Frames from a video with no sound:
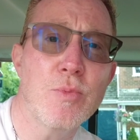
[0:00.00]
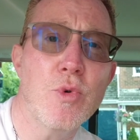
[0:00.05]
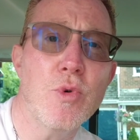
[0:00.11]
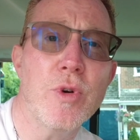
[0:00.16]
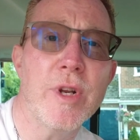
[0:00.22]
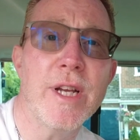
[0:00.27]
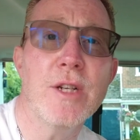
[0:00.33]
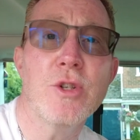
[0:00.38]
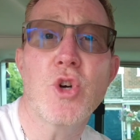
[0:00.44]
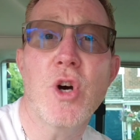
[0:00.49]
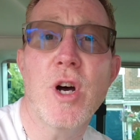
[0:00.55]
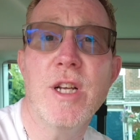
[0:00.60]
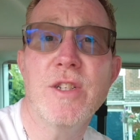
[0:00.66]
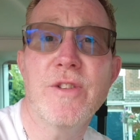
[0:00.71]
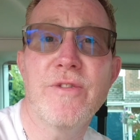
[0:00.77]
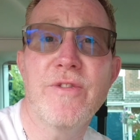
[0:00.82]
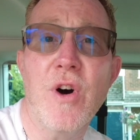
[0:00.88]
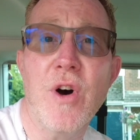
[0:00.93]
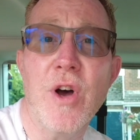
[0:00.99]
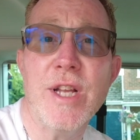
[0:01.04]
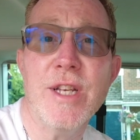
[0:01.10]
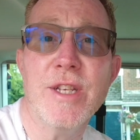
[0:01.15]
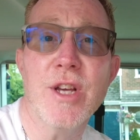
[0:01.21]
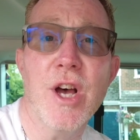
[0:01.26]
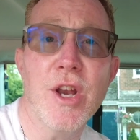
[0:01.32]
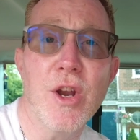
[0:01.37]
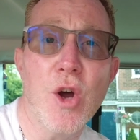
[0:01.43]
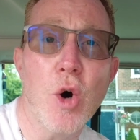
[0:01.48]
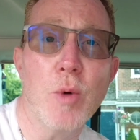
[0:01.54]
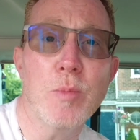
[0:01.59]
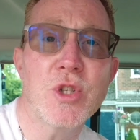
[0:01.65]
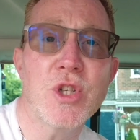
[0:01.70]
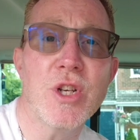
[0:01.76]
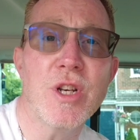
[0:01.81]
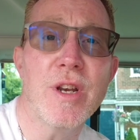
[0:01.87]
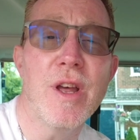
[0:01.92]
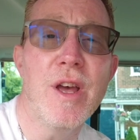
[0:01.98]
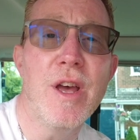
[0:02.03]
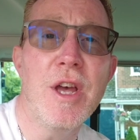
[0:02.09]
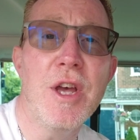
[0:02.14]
morning trying to find an option